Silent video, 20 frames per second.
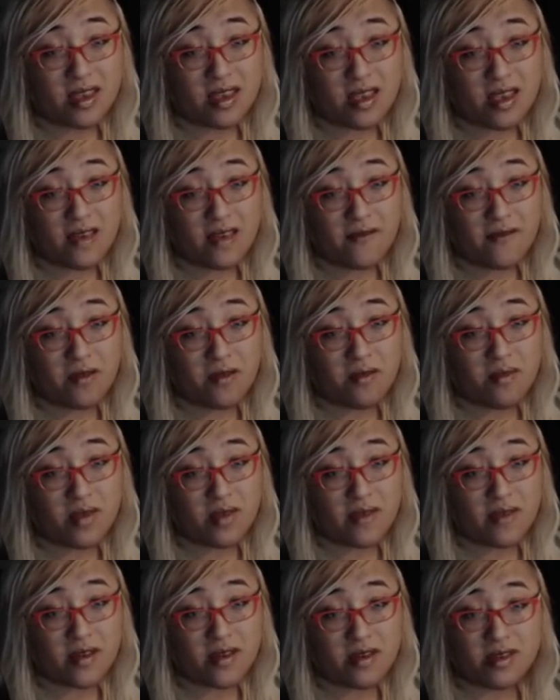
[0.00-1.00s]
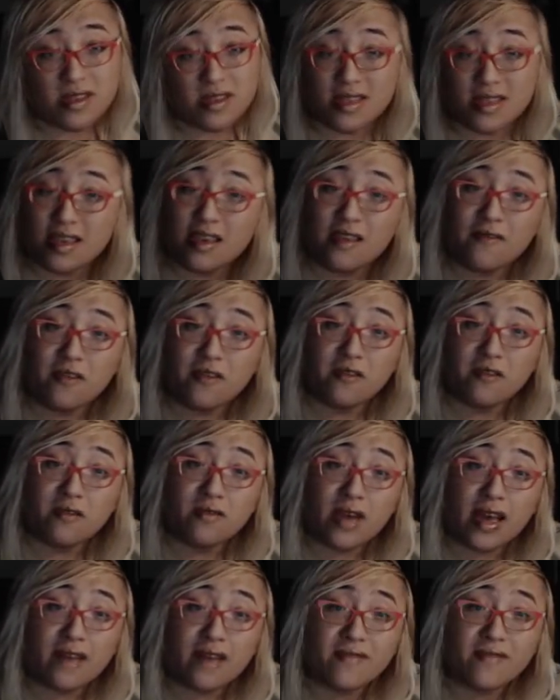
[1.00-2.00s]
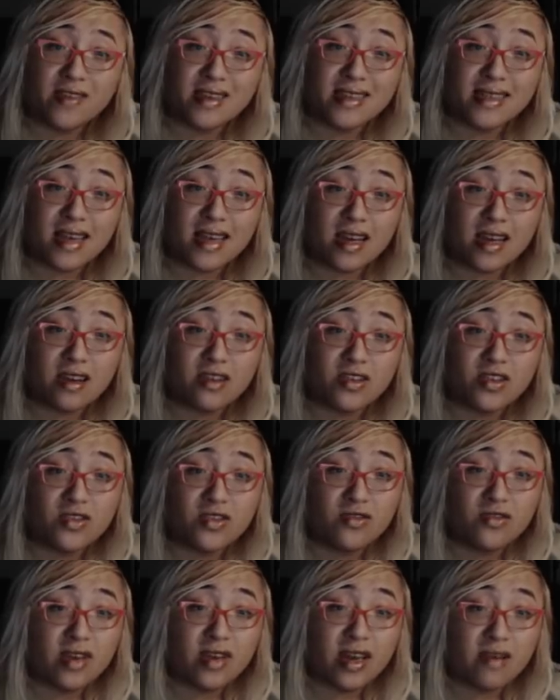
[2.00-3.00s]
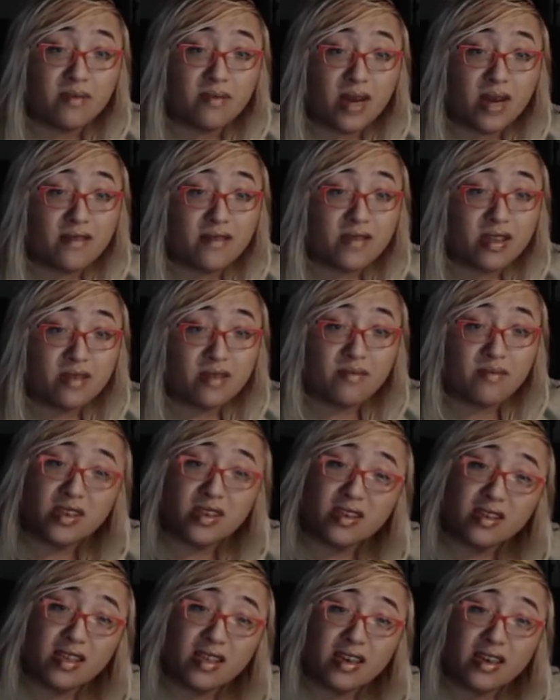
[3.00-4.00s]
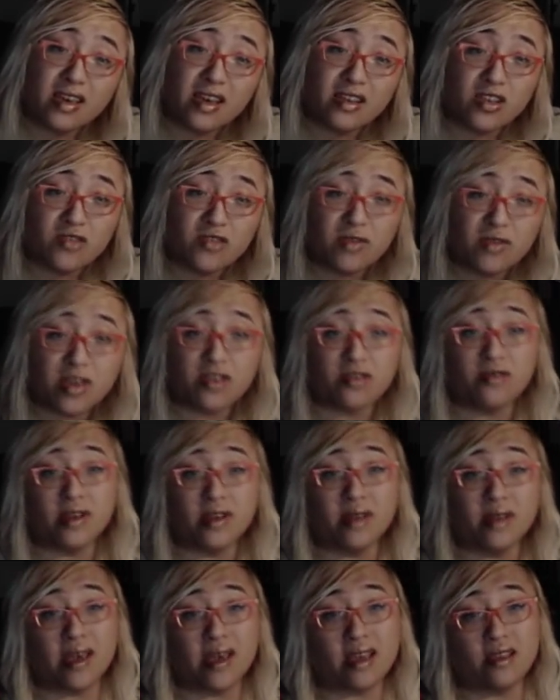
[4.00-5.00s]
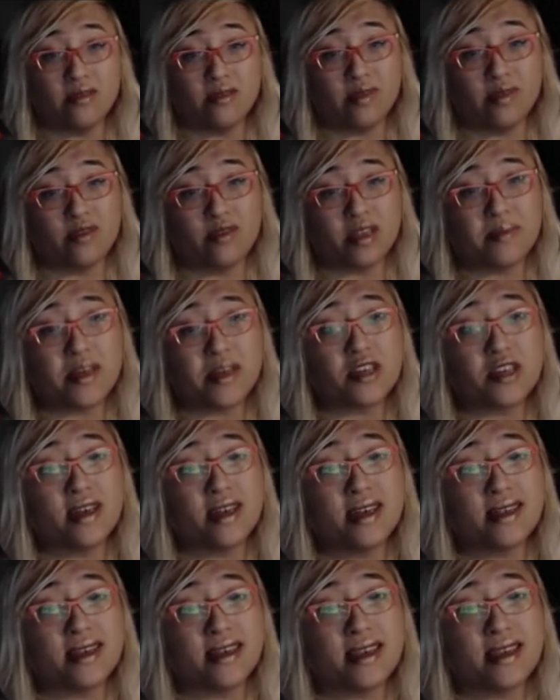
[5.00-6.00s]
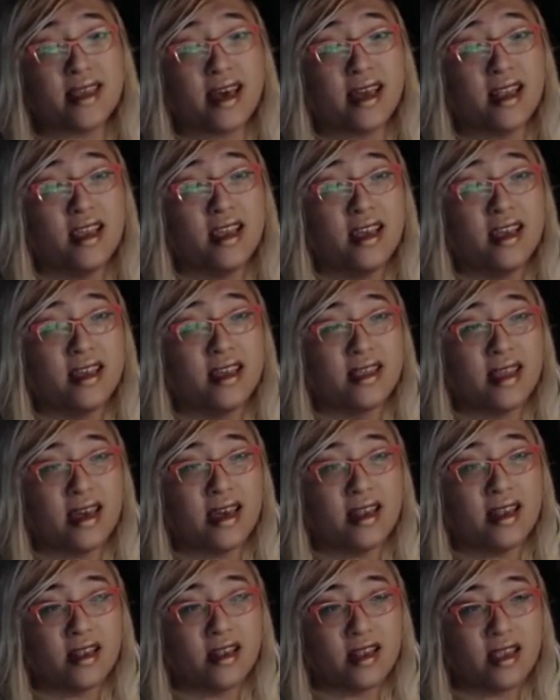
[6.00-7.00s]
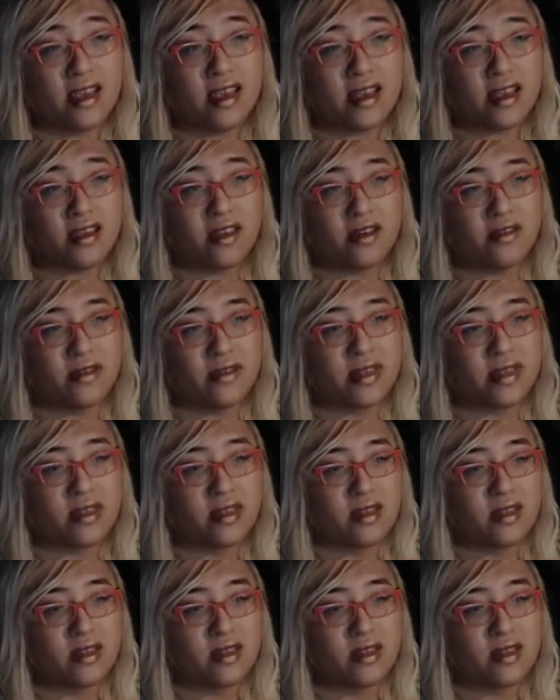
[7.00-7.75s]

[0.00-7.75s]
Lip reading: If you have the desire to kind of tweak your grid and make it a little bit more specialized like that, then get those.